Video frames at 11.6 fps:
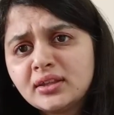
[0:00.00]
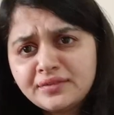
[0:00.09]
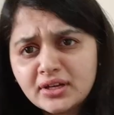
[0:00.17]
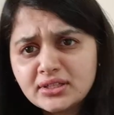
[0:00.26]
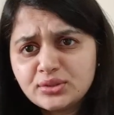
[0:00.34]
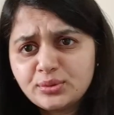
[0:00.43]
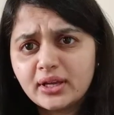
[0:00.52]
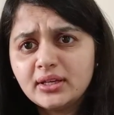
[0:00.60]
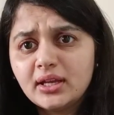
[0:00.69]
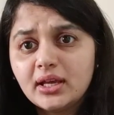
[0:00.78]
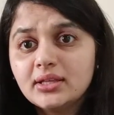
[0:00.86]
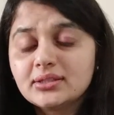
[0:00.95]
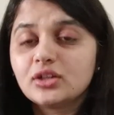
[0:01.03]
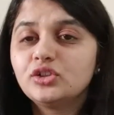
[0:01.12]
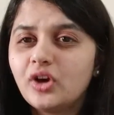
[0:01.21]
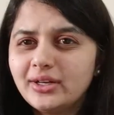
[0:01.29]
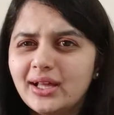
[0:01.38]
The first one
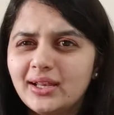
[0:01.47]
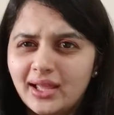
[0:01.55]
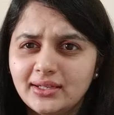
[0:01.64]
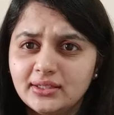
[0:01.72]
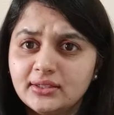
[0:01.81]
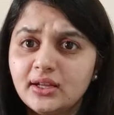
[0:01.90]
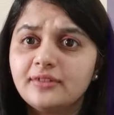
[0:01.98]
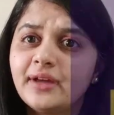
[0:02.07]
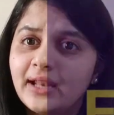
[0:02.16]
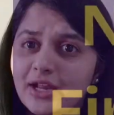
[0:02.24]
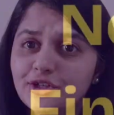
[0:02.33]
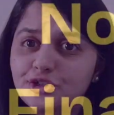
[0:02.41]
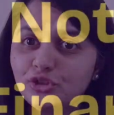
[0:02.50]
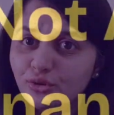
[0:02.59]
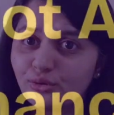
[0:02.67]
is not aligning a financial